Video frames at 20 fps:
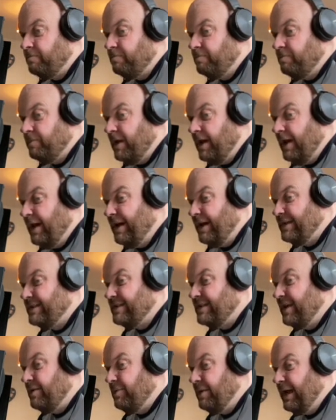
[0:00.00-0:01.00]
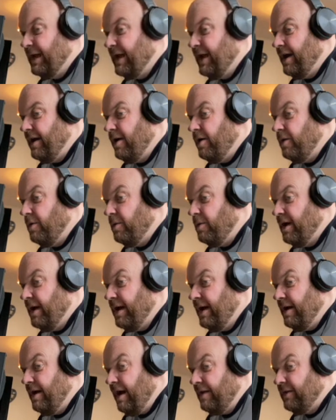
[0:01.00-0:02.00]
Nice, there we go.
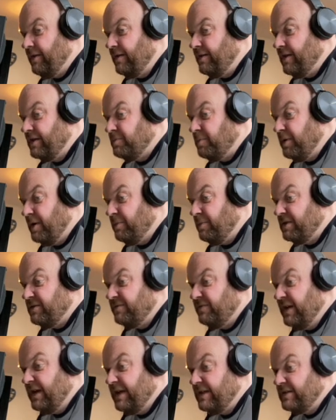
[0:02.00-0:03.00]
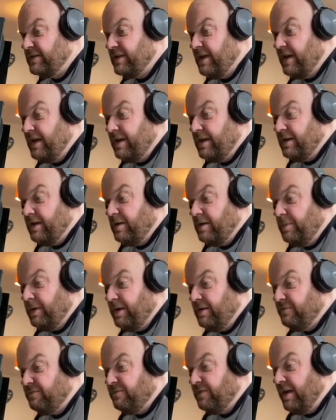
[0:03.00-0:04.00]
I think that's pretty much finished. A little bit
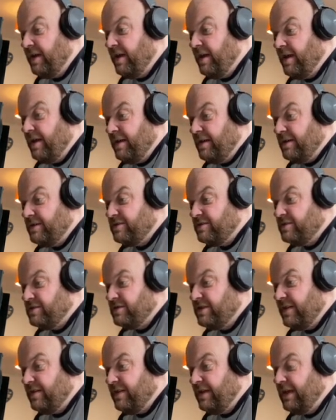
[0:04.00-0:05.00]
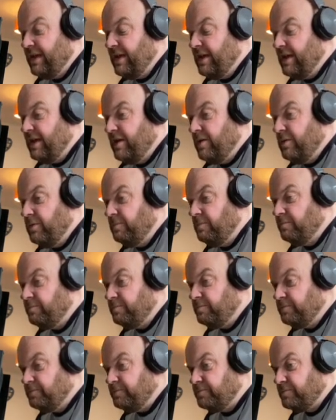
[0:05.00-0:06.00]
of, just check the EQ.
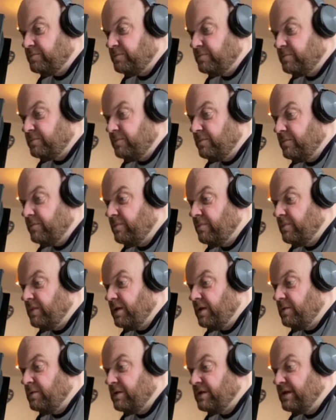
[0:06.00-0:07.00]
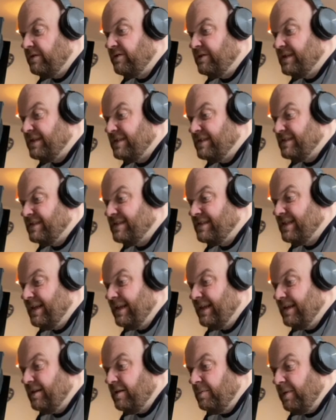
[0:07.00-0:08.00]
I'll just give it a
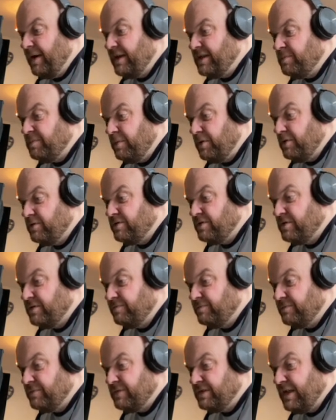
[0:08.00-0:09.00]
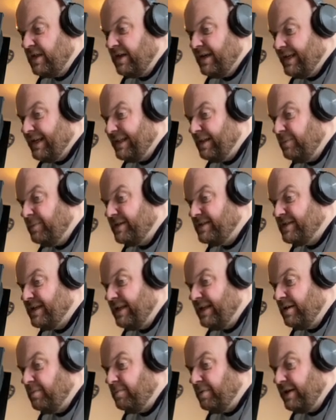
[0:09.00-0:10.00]
slight little bass boost. Sound a little bit
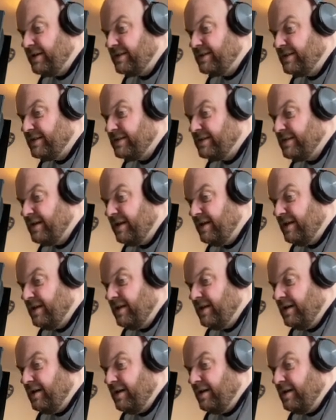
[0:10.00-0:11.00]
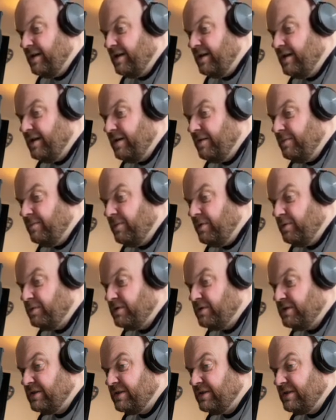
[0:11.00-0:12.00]
tinny in places. We'll
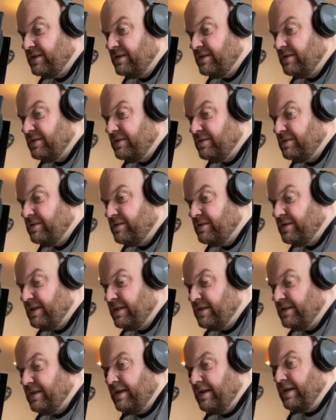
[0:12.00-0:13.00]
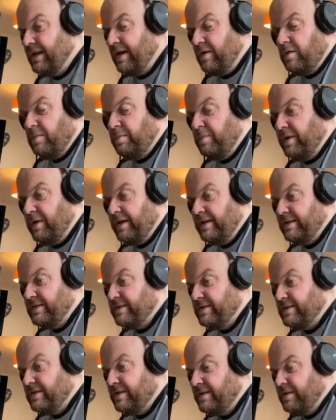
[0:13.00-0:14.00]
just change that down a
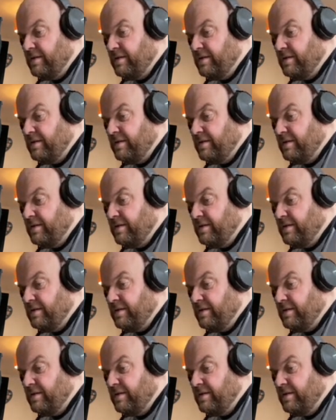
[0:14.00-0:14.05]
bit.